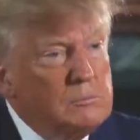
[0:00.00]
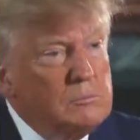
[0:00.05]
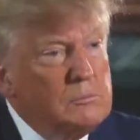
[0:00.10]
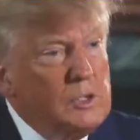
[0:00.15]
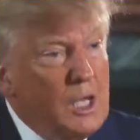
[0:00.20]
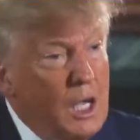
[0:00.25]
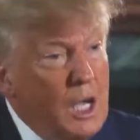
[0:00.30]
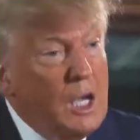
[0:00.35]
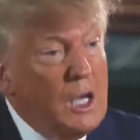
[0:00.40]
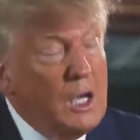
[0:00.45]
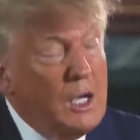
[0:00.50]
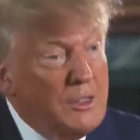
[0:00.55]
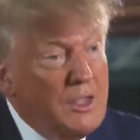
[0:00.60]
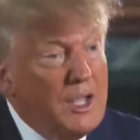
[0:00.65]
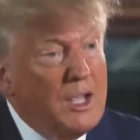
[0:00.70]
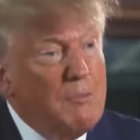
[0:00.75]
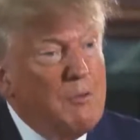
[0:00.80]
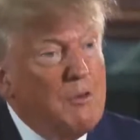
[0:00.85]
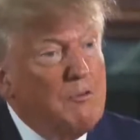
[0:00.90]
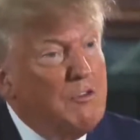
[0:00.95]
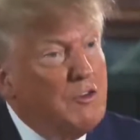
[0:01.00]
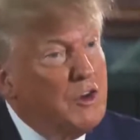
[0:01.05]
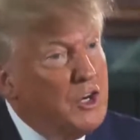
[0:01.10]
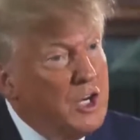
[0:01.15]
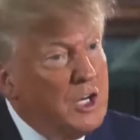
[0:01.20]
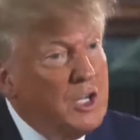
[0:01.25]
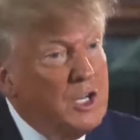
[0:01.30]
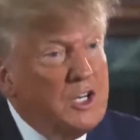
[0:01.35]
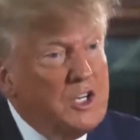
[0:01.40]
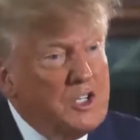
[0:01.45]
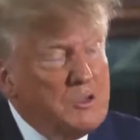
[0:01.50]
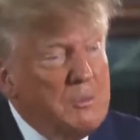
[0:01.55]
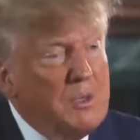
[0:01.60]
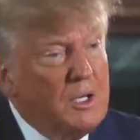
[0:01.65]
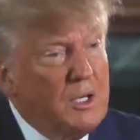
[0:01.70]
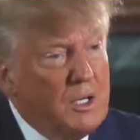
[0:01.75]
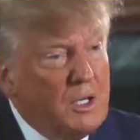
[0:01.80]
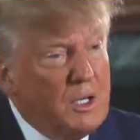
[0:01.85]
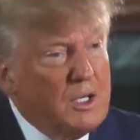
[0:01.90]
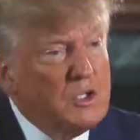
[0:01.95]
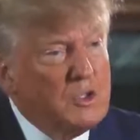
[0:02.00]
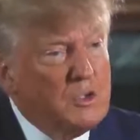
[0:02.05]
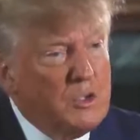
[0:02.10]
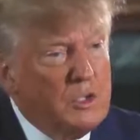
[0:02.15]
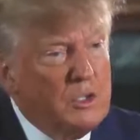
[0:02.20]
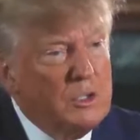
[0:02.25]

Yeah, I think I'm a very honest man. That's but to true.